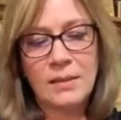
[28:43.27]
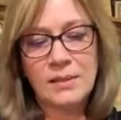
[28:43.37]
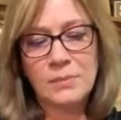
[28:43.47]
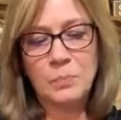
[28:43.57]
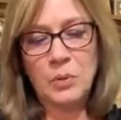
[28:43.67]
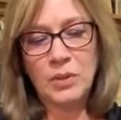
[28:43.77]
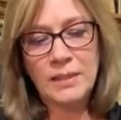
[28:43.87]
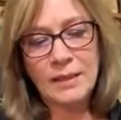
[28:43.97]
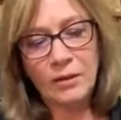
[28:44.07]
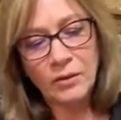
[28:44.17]
this
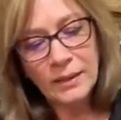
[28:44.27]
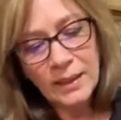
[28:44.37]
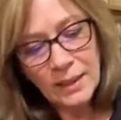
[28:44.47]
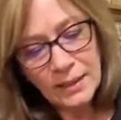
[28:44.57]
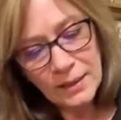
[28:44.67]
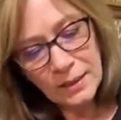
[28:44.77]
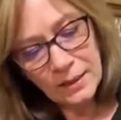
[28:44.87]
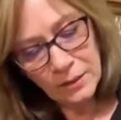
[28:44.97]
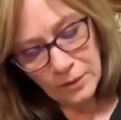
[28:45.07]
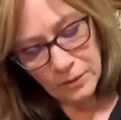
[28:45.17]
Birdie Darling on
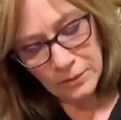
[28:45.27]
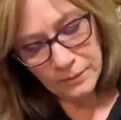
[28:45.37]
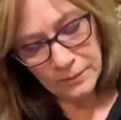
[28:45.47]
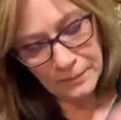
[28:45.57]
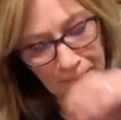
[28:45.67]
here.